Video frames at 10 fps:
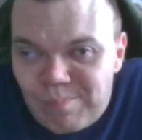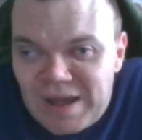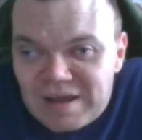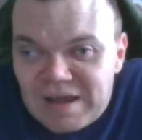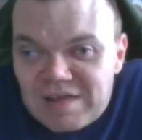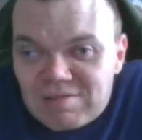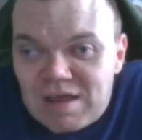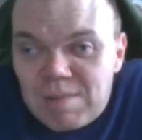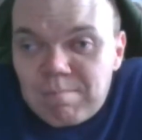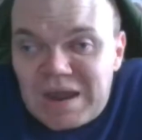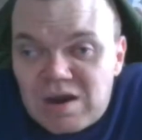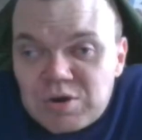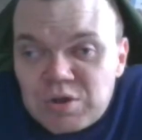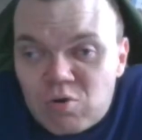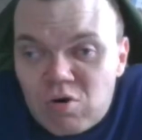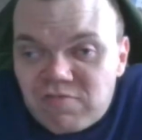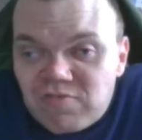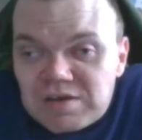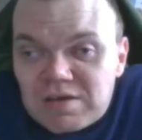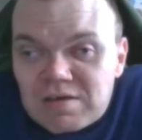back as a mayor of New York,
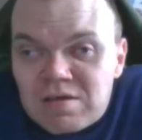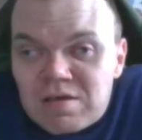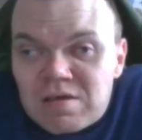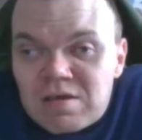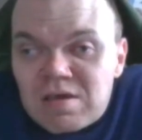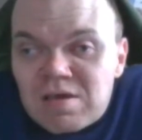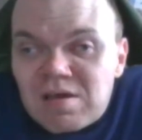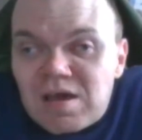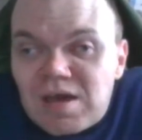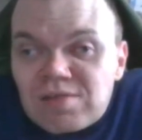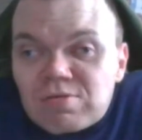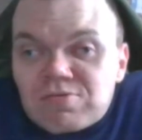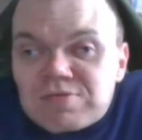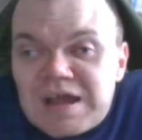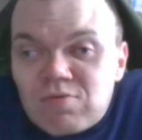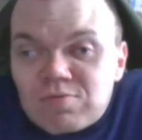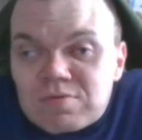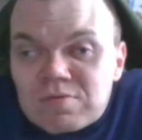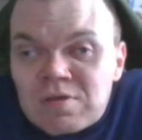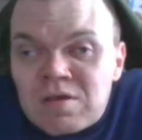trying to shut down